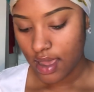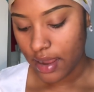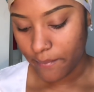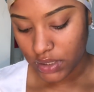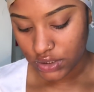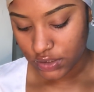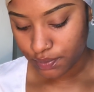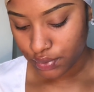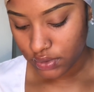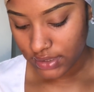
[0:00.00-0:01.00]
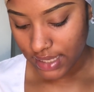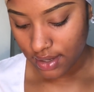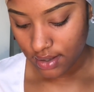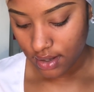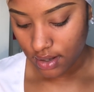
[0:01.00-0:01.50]
I'm going to just put that
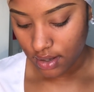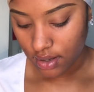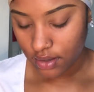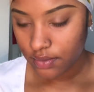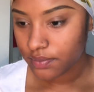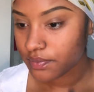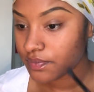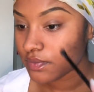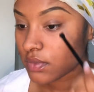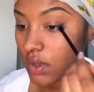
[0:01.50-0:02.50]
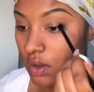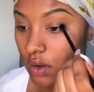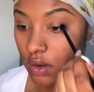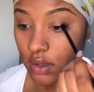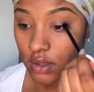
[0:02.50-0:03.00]
colour
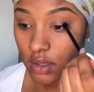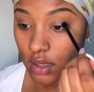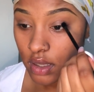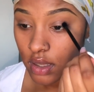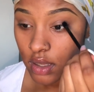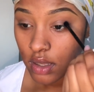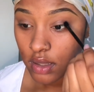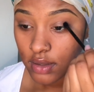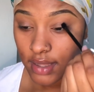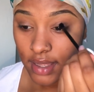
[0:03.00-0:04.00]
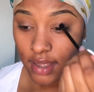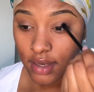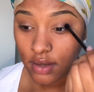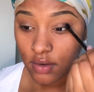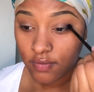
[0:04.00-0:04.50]
on the
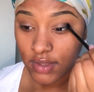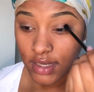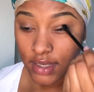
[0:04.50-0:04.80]
end of the